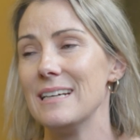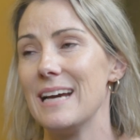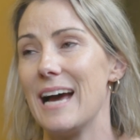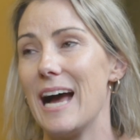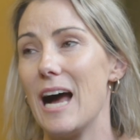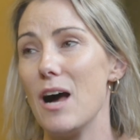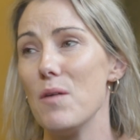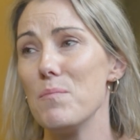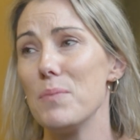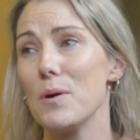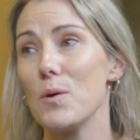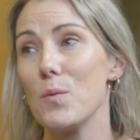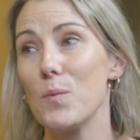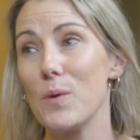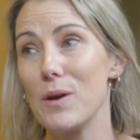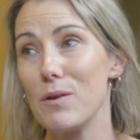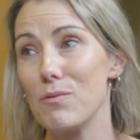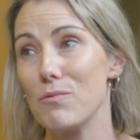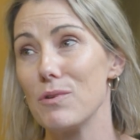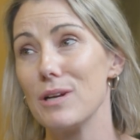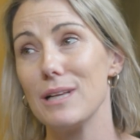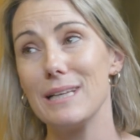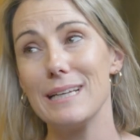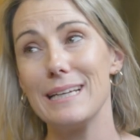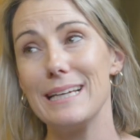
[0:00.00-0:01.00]
But we're
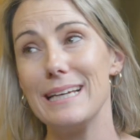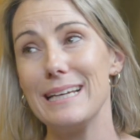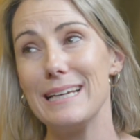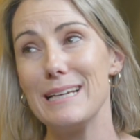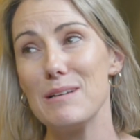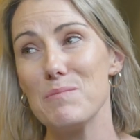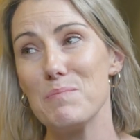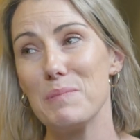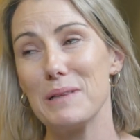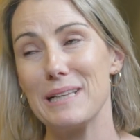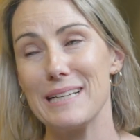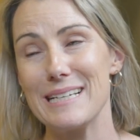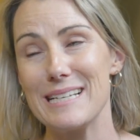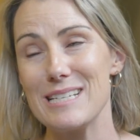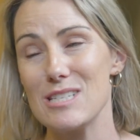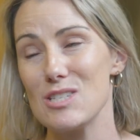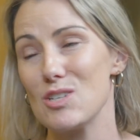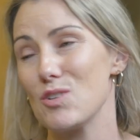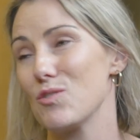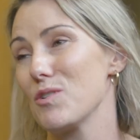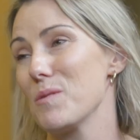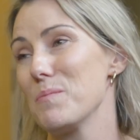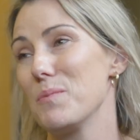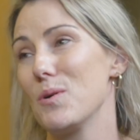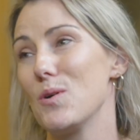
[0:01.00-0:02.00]
really pleased
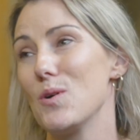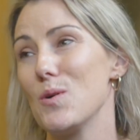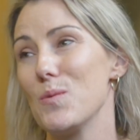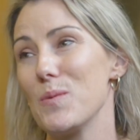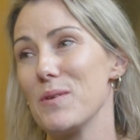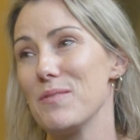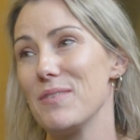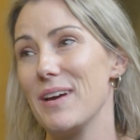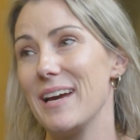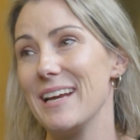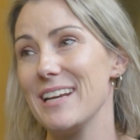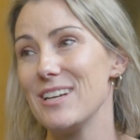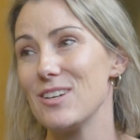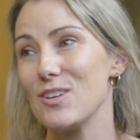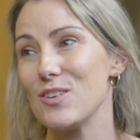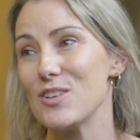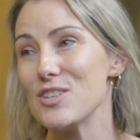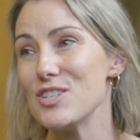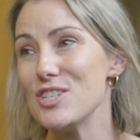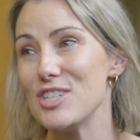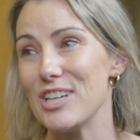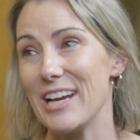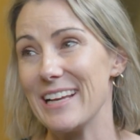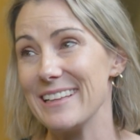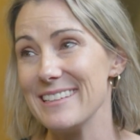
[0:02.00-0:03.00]
to report we've had no
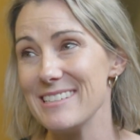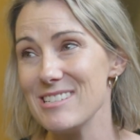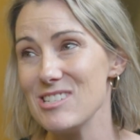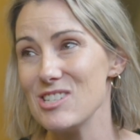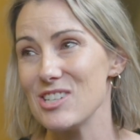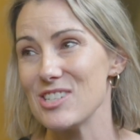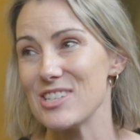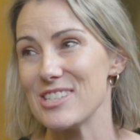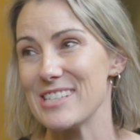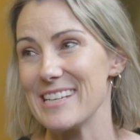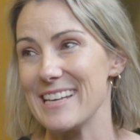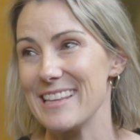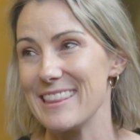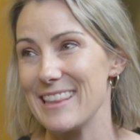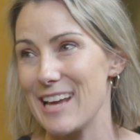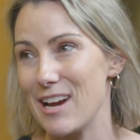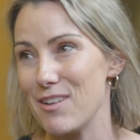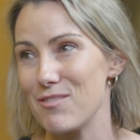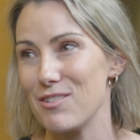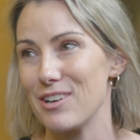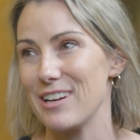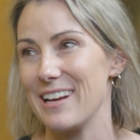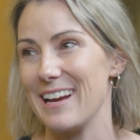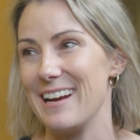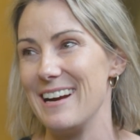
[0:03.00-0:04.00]
challenges in that
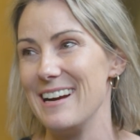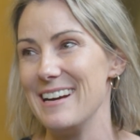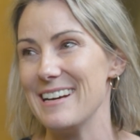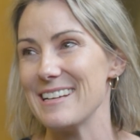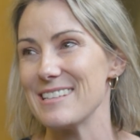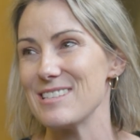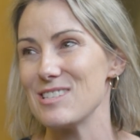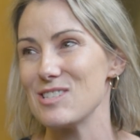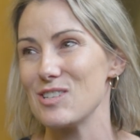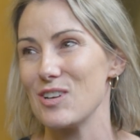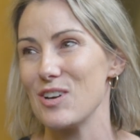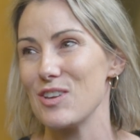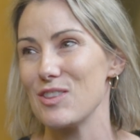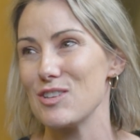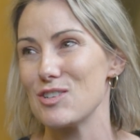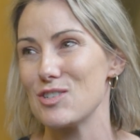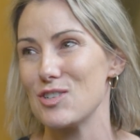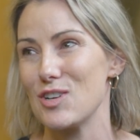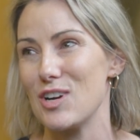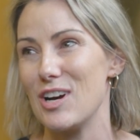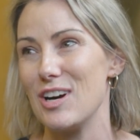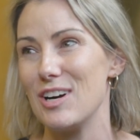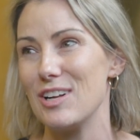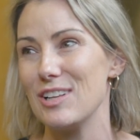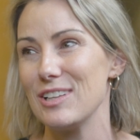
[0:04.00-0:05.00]
regard. So the
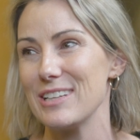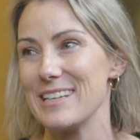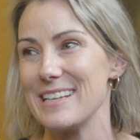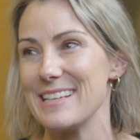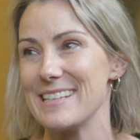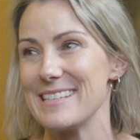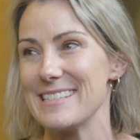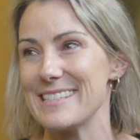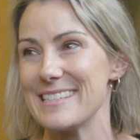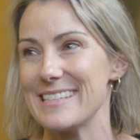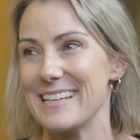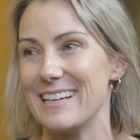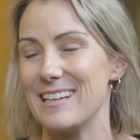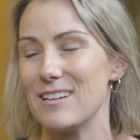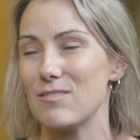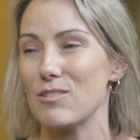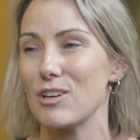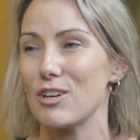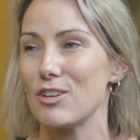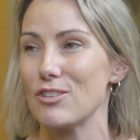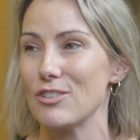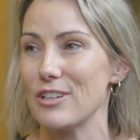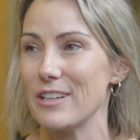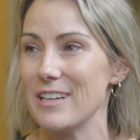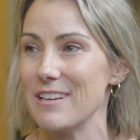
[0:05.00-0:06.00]
trial is
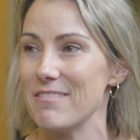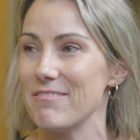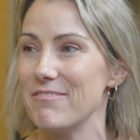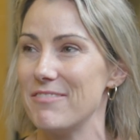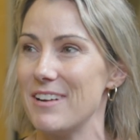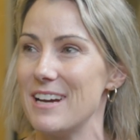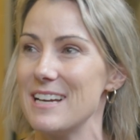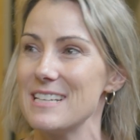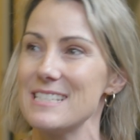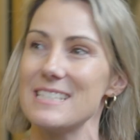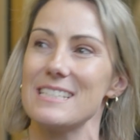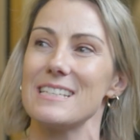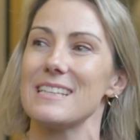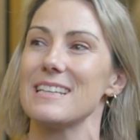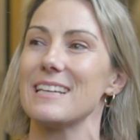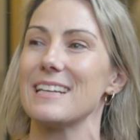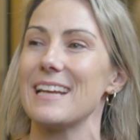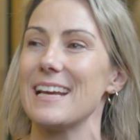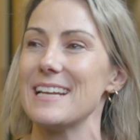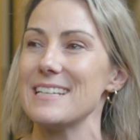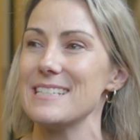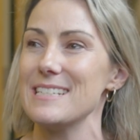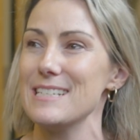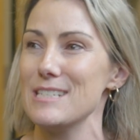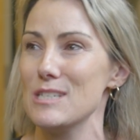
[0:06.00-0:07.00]
recruiting faster than
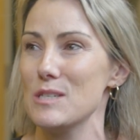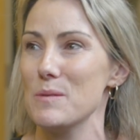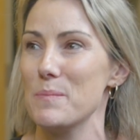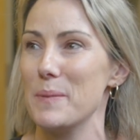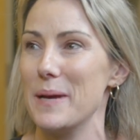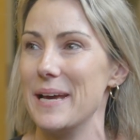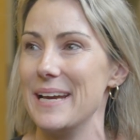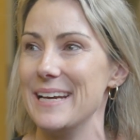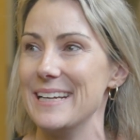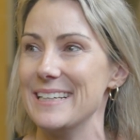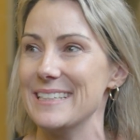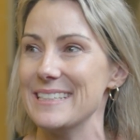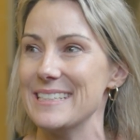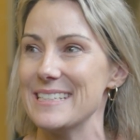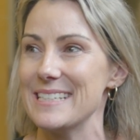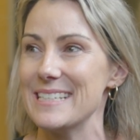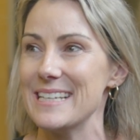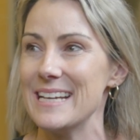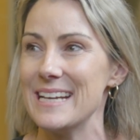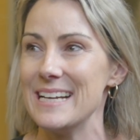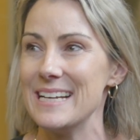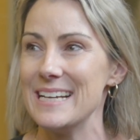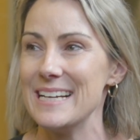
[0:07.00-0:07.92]
anticipated.